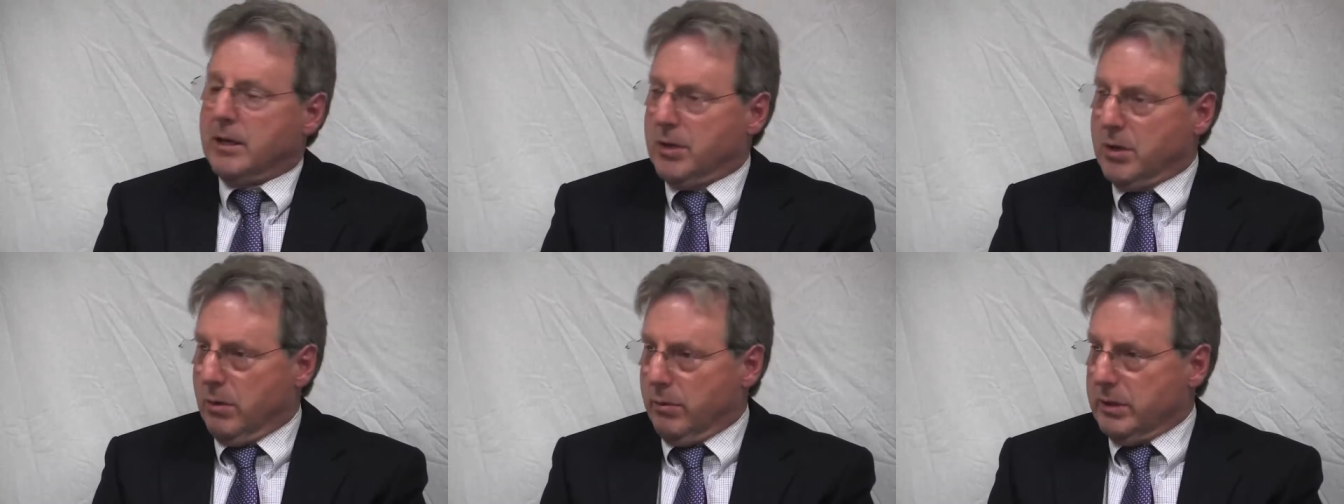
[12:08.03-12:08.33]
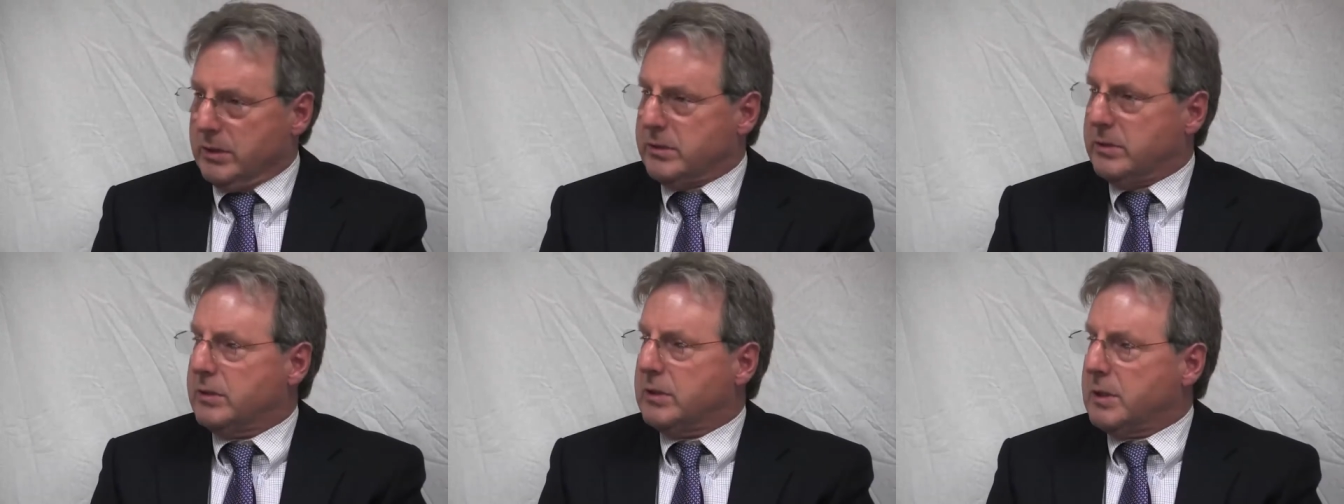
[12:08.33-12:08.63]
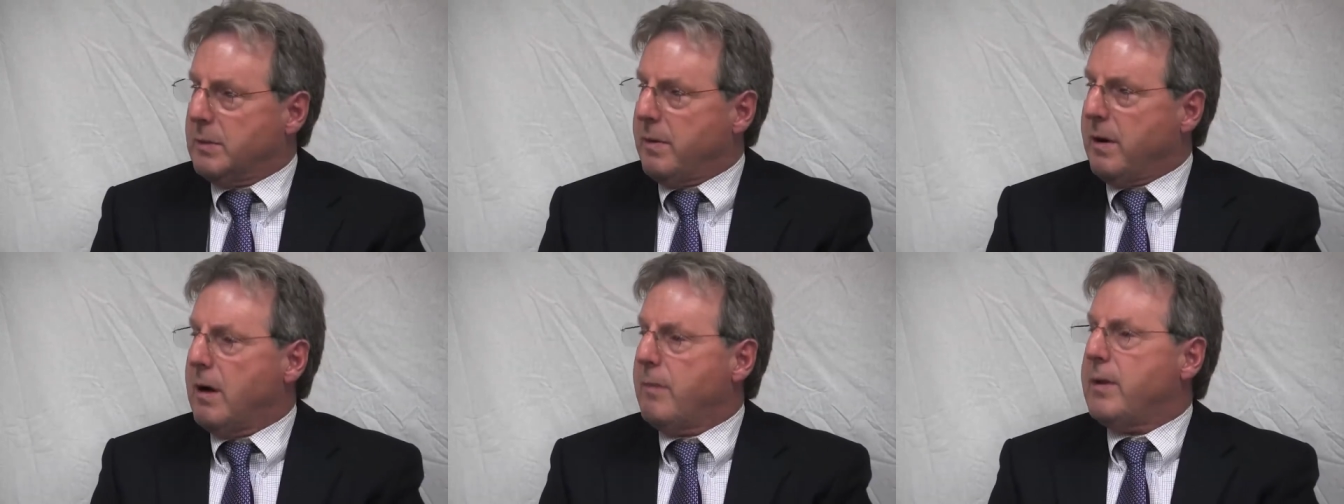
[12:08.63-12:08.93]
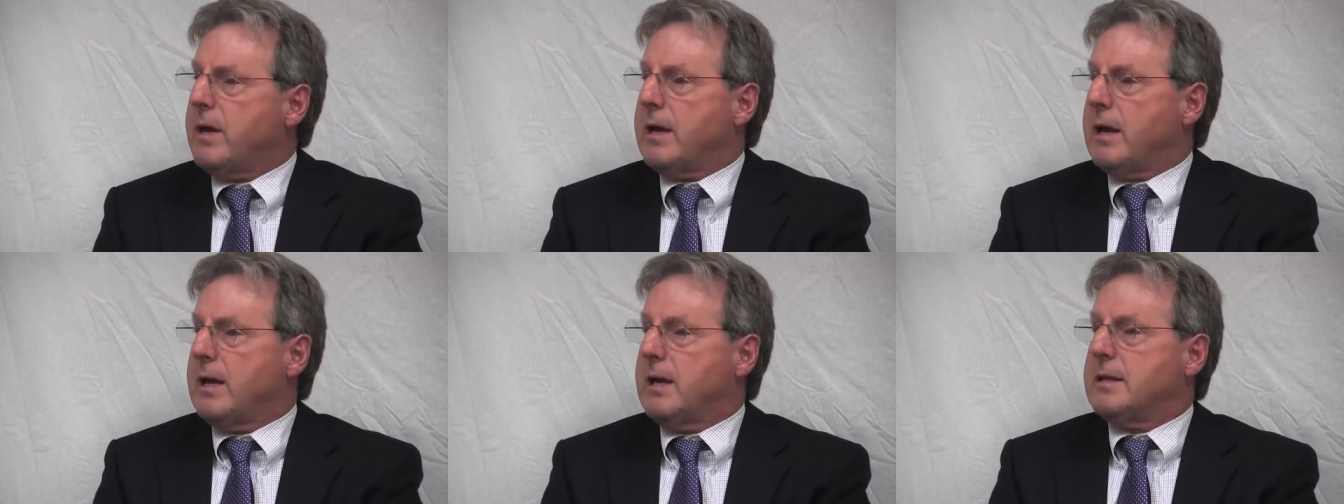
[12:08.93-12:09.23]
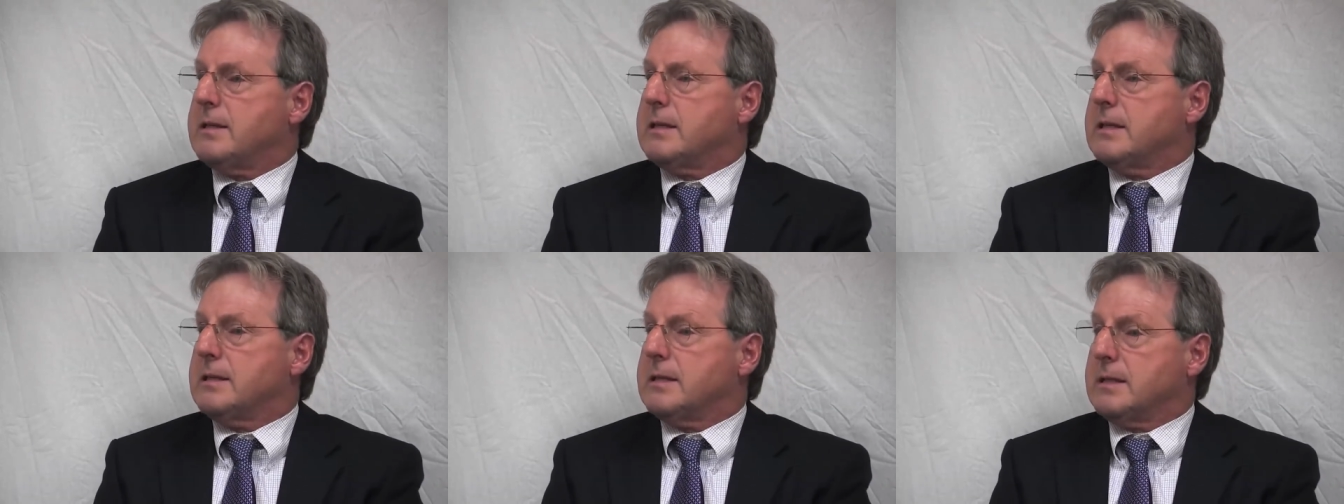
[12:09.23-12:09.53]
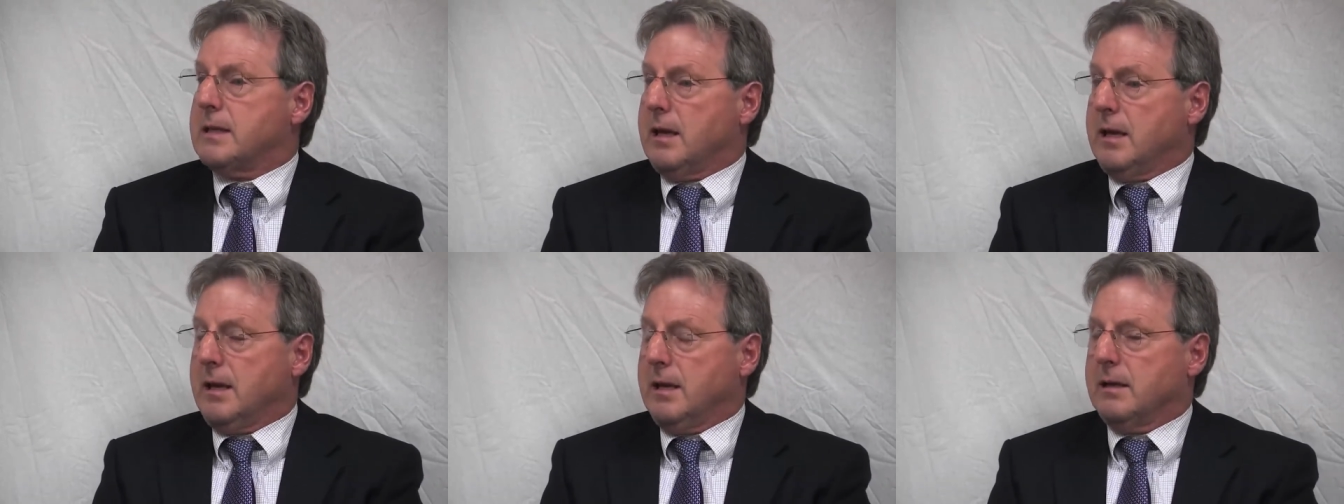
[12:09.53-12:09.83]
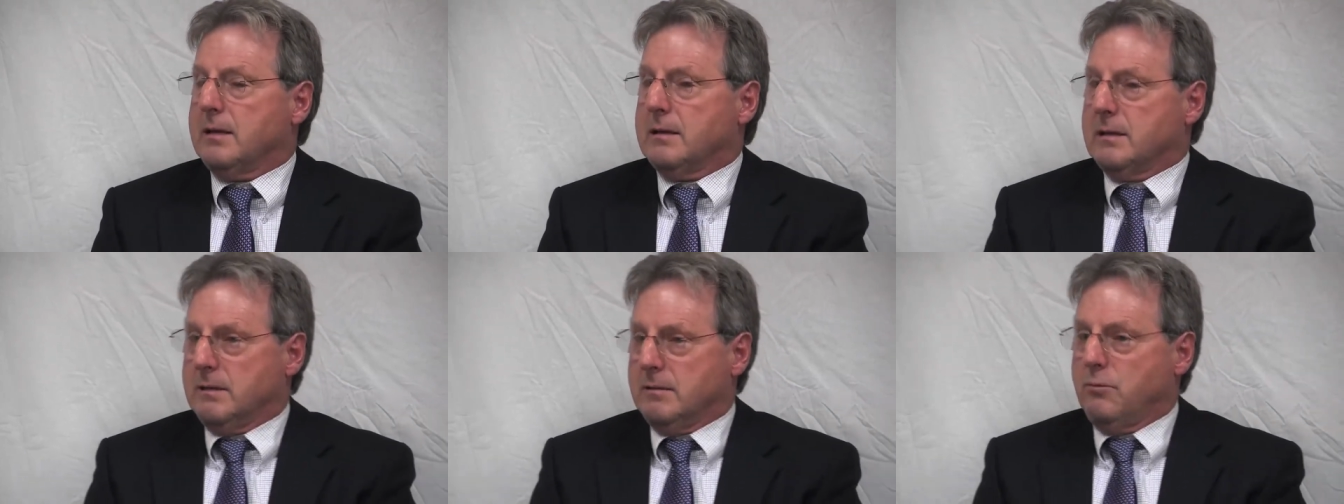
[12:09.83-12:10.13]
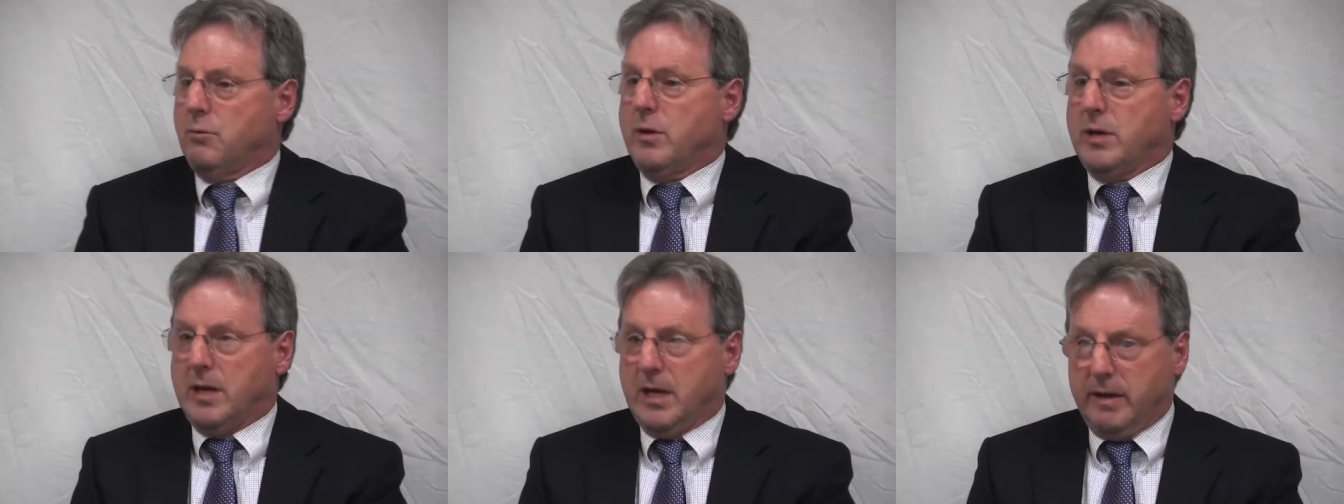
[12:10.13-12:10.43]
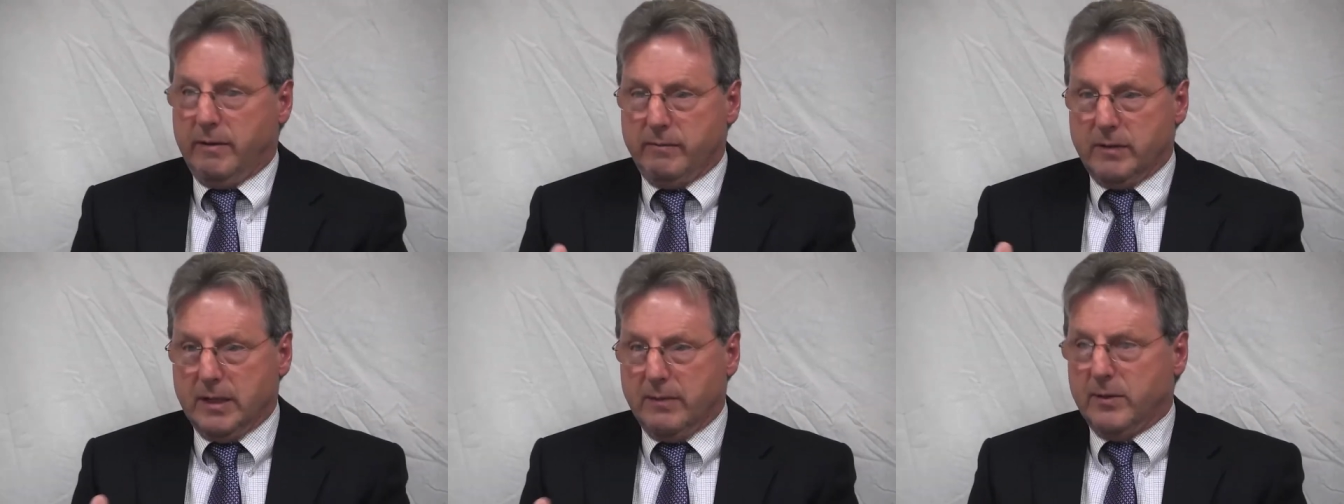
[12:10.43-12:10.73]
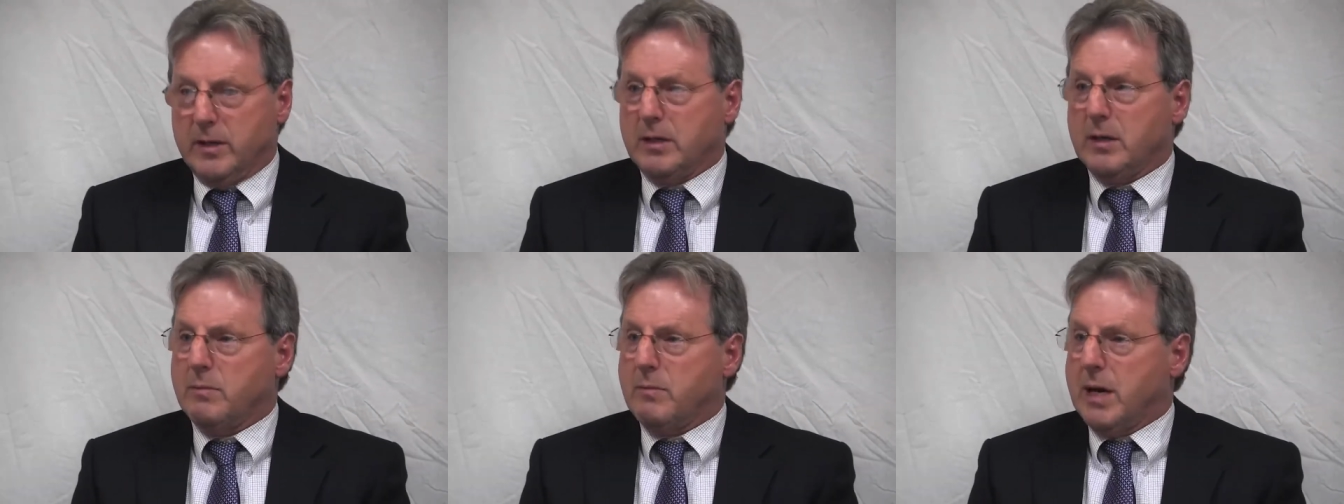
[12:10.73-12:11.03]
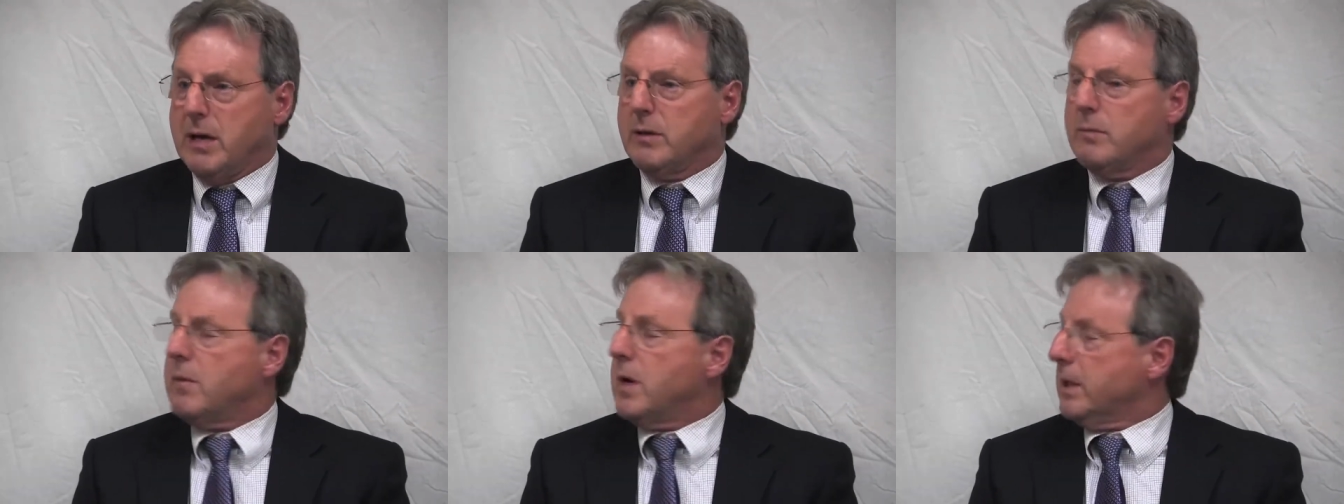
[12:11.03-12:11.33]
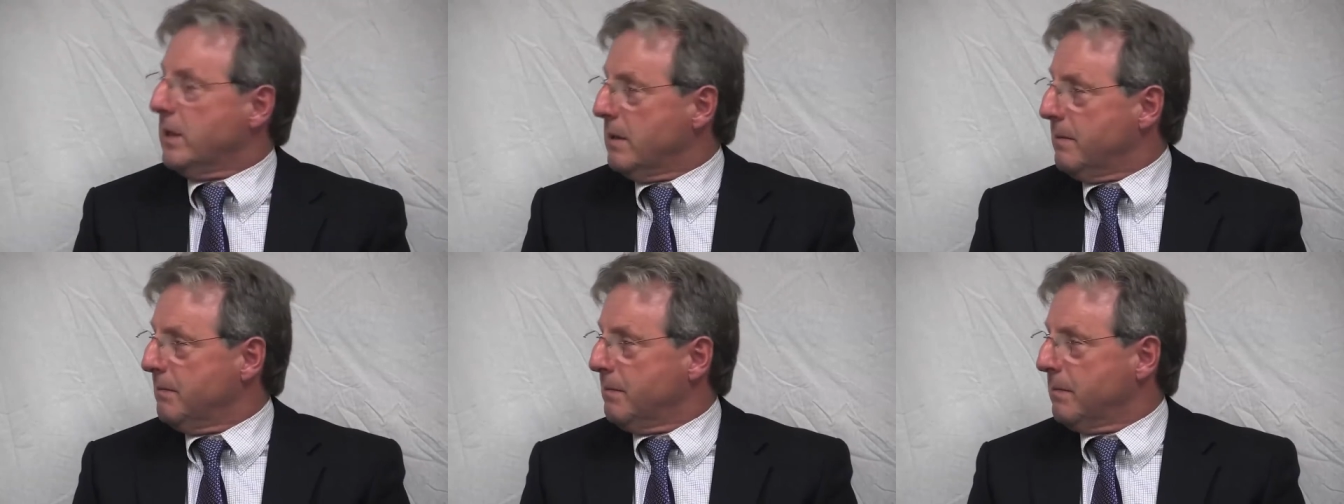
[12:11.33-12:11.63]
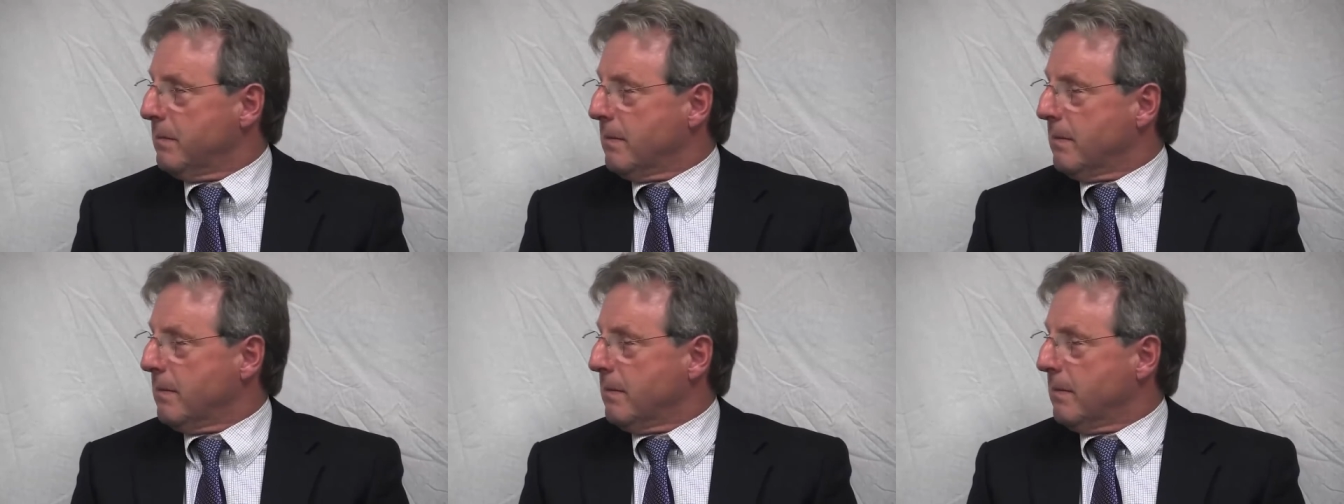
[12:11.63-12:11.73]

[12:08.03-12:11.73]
going to the department heads and saying, we have limited amount of money,